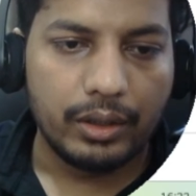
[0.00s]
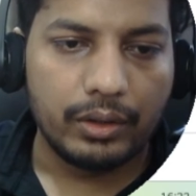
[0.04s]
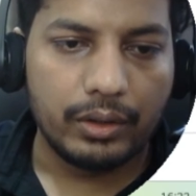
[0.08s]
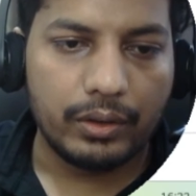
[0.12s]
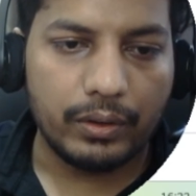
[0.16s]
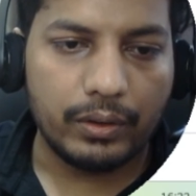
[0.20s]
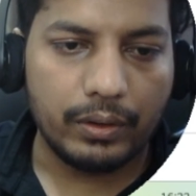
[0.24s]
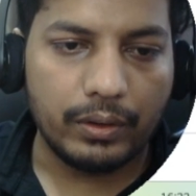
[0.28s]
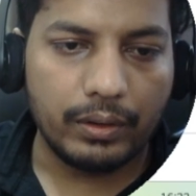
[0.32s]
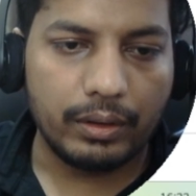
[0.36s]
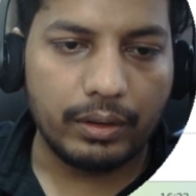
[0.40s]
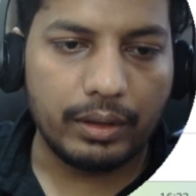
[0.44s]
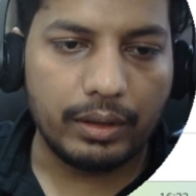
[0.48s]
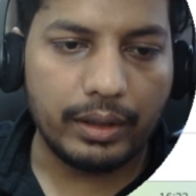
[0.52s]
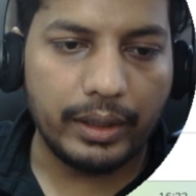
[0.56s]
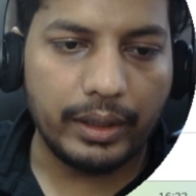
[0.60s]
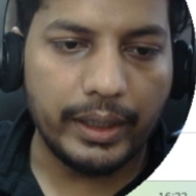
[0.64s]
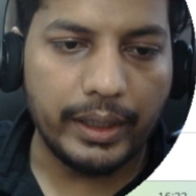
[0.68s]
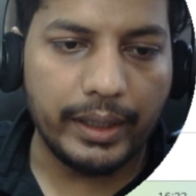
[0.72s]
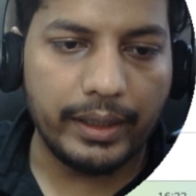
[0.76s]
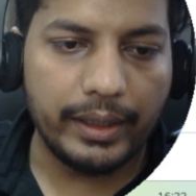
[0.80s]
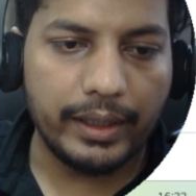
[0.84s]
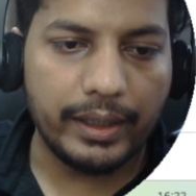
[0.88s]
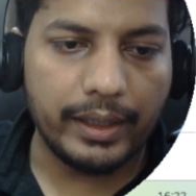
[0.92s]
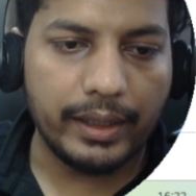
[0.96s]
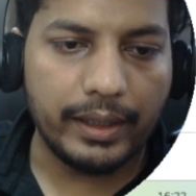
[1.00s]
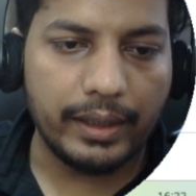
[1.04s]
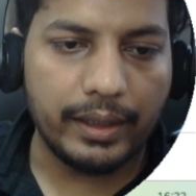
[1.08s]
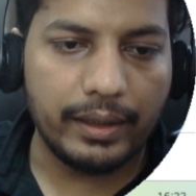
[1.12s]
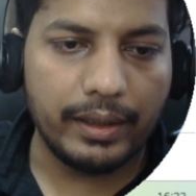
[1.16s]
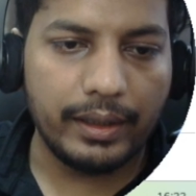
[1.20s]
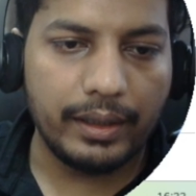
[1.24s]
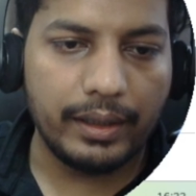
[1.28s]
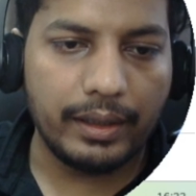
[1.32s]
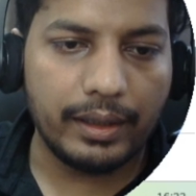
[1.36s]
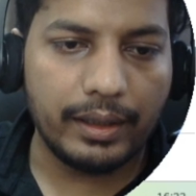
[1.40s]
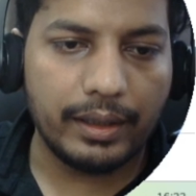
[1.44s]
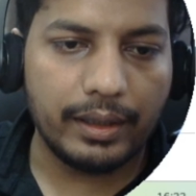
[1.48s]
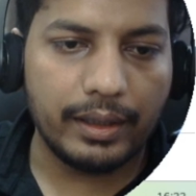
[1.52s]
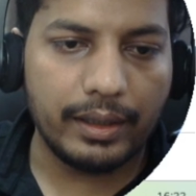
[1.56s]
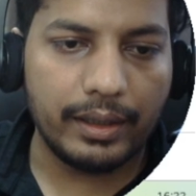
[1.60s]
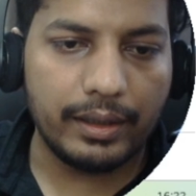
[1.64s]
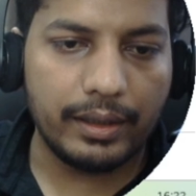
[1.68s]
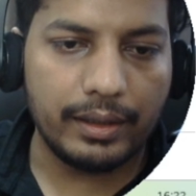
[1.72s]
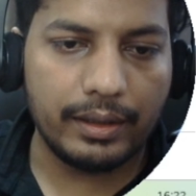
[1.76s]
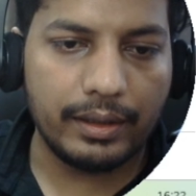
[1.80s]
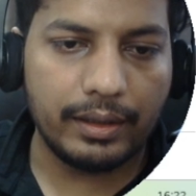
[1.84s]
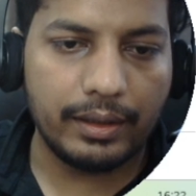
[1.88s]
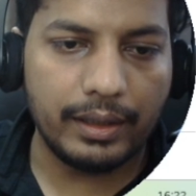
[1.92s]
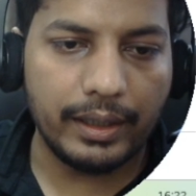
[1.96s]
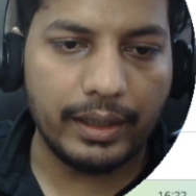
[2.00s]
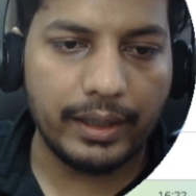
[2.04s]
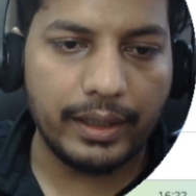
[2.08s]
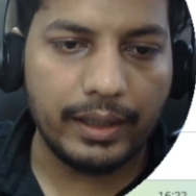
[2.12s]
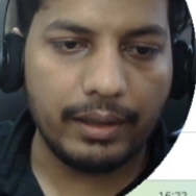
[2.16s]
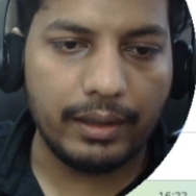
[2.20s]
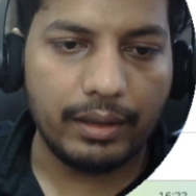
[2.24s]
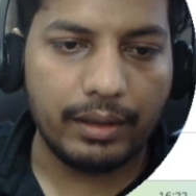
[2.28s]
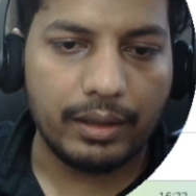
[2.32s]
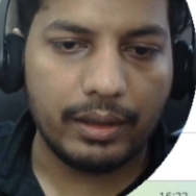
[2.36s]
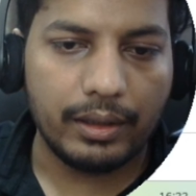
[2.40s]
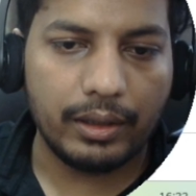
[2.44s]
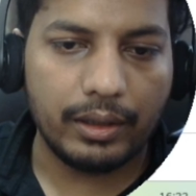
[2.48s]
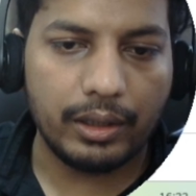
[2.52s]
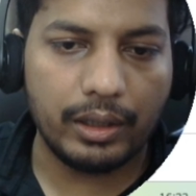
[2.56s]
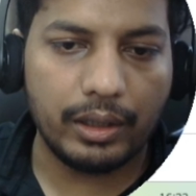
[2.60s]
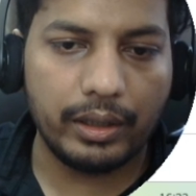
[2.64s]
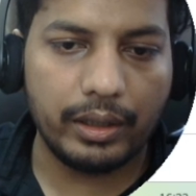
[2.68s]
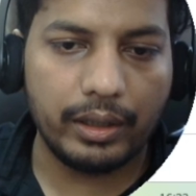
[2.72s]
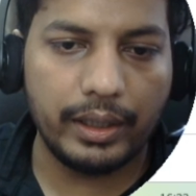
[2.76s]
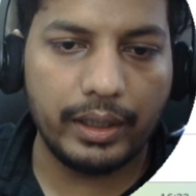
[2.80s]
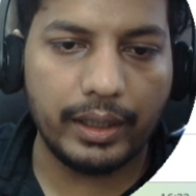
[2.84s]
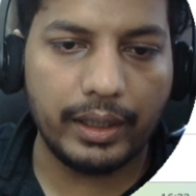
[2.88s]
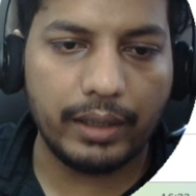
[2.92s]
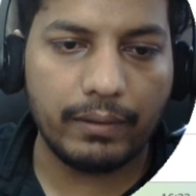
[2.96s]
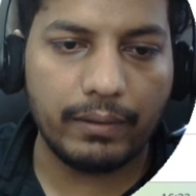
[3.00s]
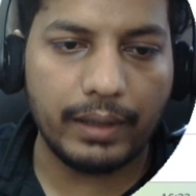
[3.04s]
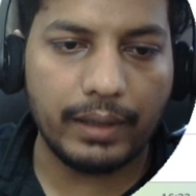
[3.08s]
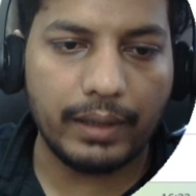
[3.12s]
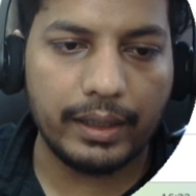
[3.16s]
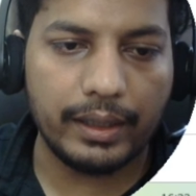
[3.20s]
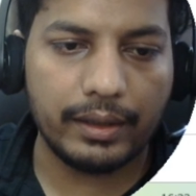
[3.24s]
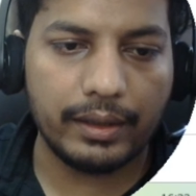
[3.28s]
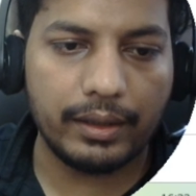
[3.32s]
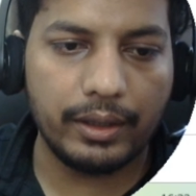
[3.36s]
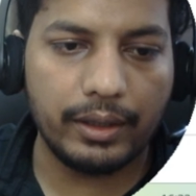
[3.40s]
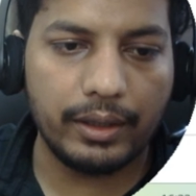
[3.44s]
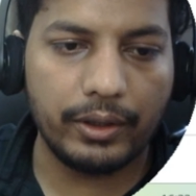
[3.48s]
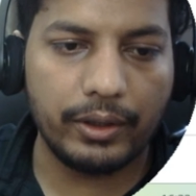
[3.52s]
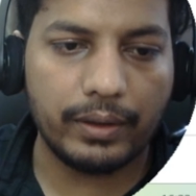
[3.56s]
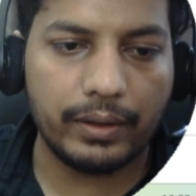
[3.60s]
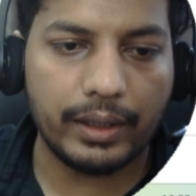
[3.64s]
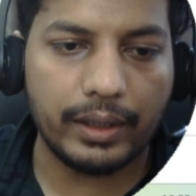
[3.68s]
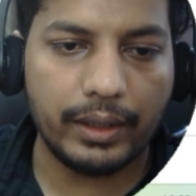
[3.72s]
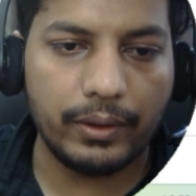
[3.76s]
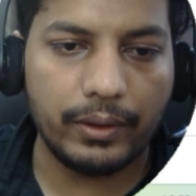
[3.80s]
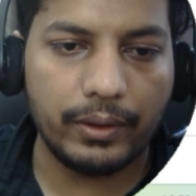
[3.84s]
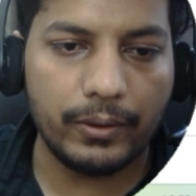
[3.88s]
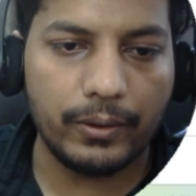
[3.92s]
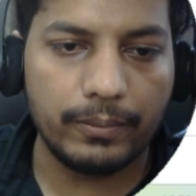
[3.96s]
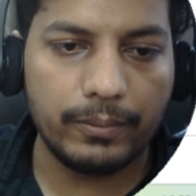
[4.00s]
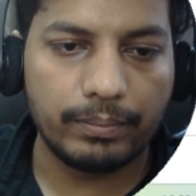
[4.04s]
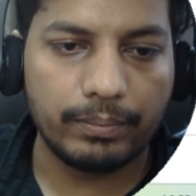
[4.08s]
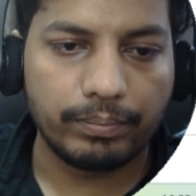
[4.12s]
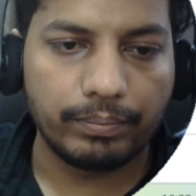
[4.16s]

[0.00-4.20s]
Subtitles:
So dedicated integrate is there. Now here what actually you can do,